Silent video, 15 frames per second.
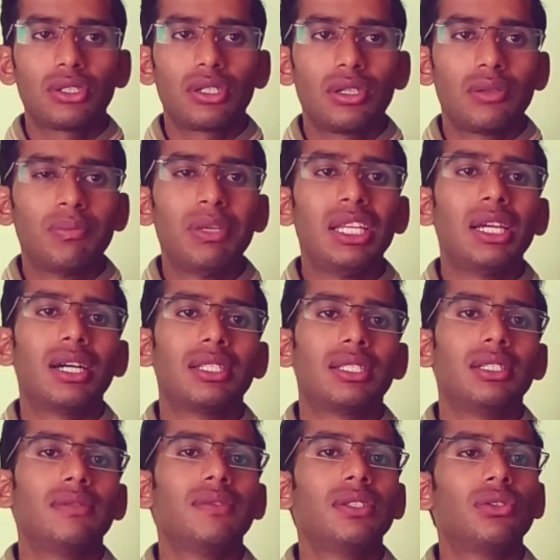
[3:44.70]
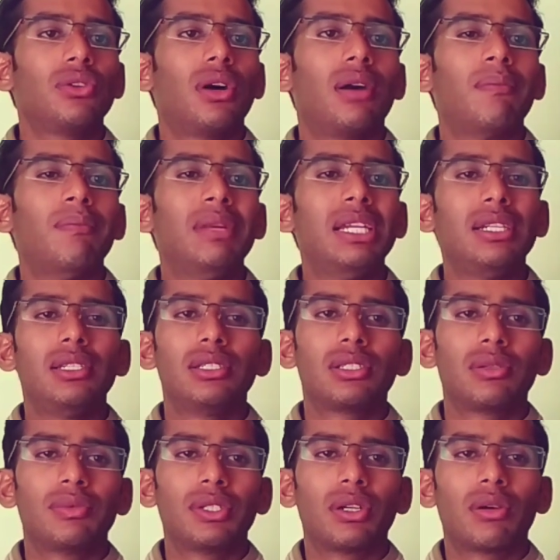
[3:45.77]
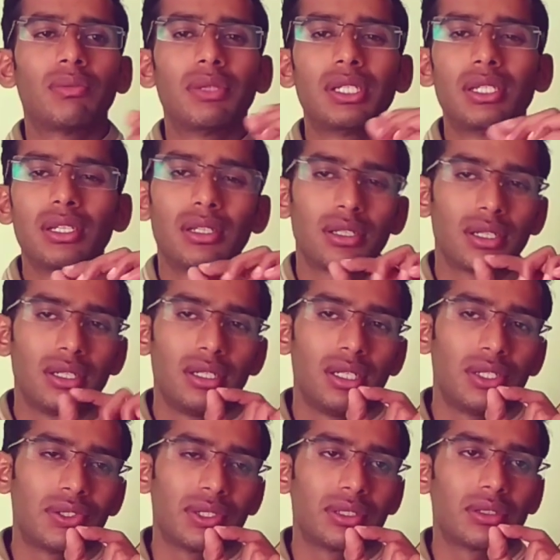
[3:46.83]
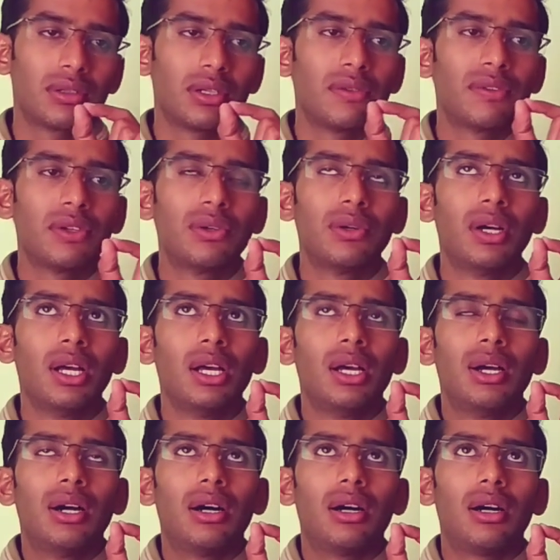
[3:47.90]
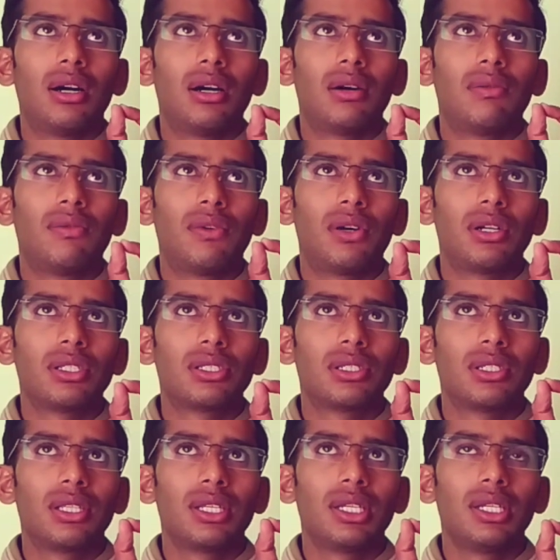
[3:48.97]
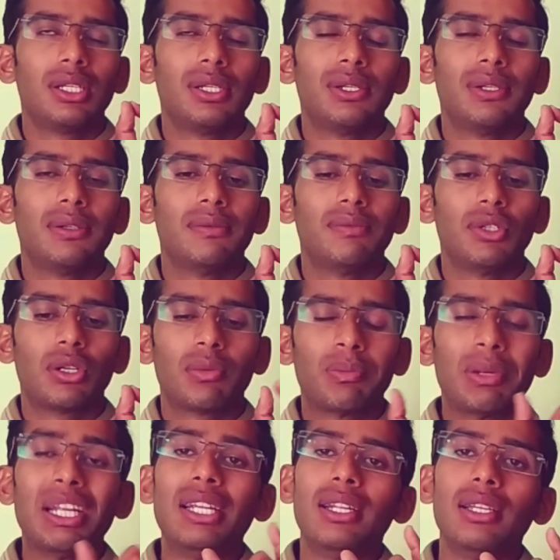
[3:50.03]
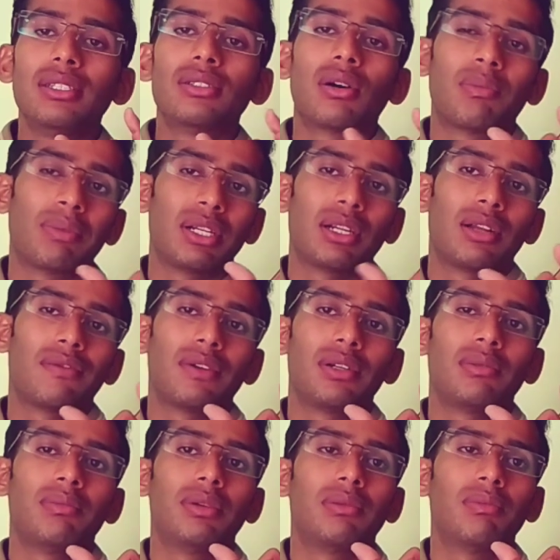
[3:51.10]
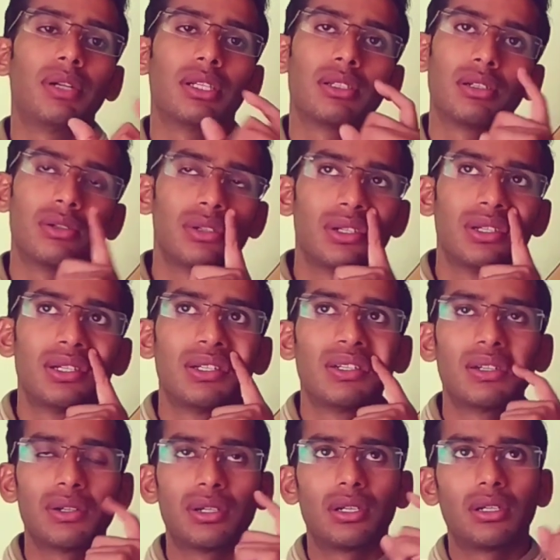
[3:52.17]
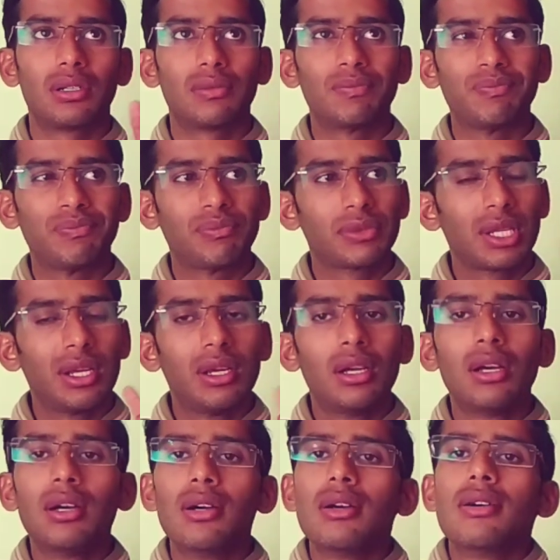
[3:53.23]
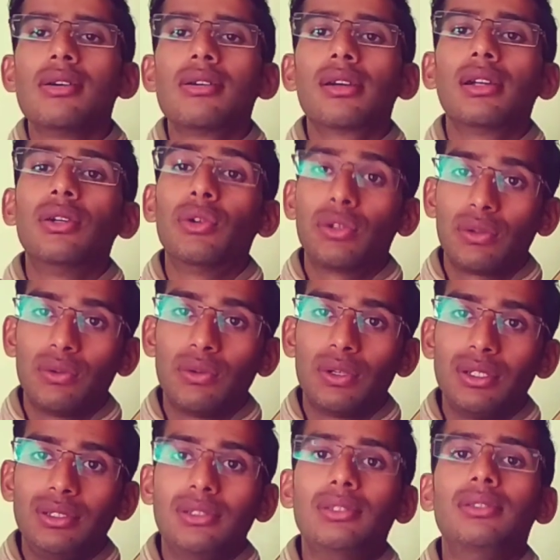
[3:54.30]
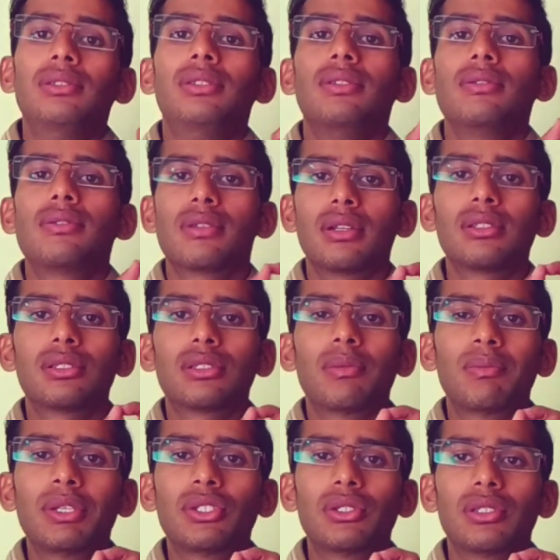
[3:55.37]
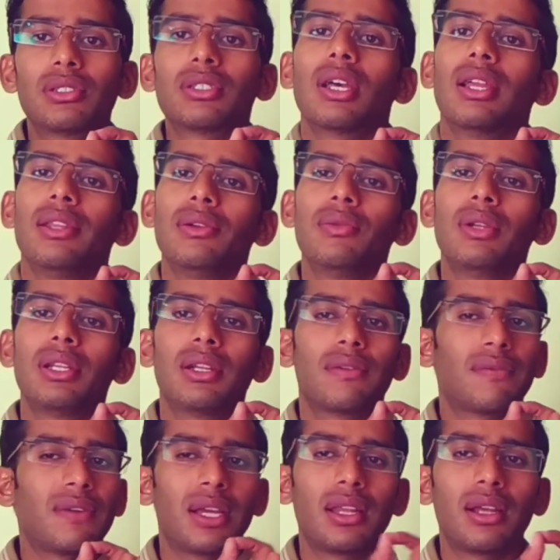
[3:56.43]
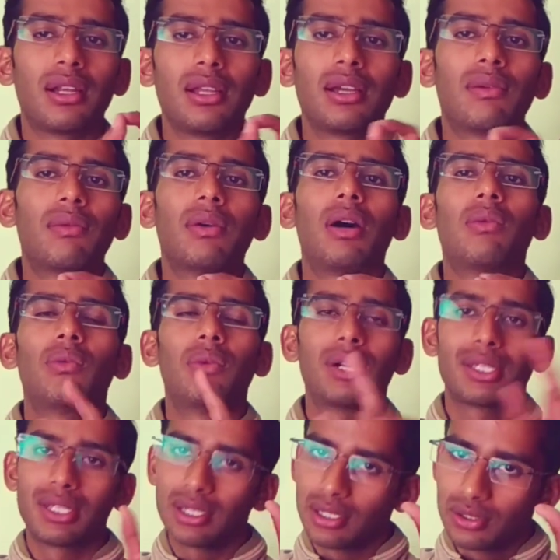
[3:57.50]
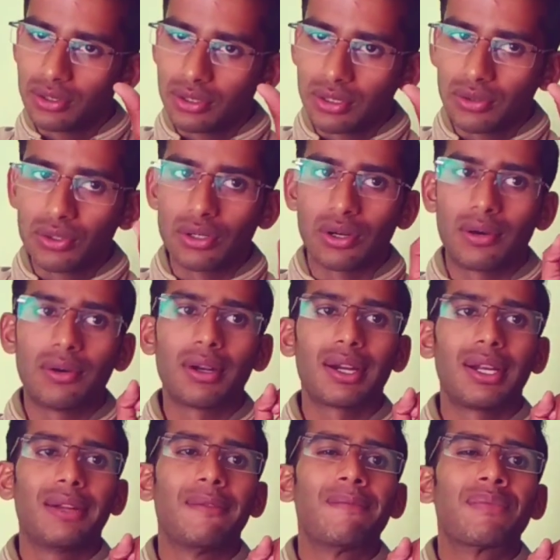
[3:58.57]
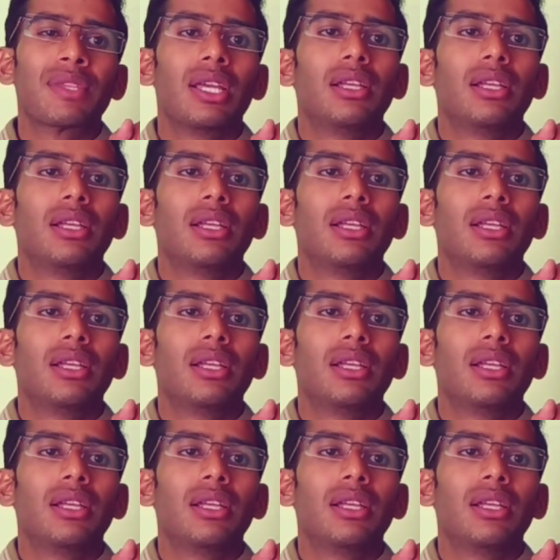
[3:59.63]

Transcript: this could be achieved through a minute description of detail in nature so if you uh, watch the you know paintings of pre-raphaelite brotherhood uh, go to Google, search some pictures and you will get fine idea what they used to draw. Alright,